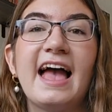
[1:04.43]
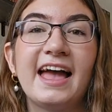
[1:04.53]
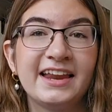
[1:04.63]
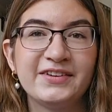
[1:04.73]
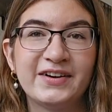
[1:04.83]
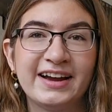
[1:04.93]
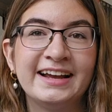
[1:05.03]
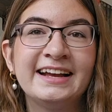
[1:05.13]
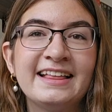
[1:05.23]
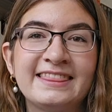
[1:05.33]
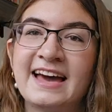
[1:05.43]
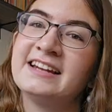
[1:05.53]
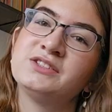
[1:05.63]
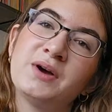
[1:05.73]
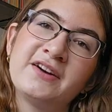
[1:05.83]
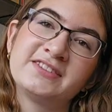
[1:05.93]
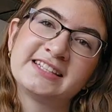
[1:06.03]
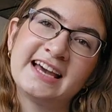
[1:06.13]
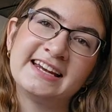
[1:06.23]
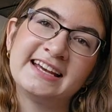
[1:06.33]
Anyway, that is what I've
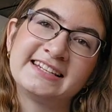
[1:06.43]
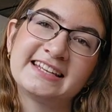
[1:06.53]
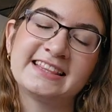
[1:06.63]
decided,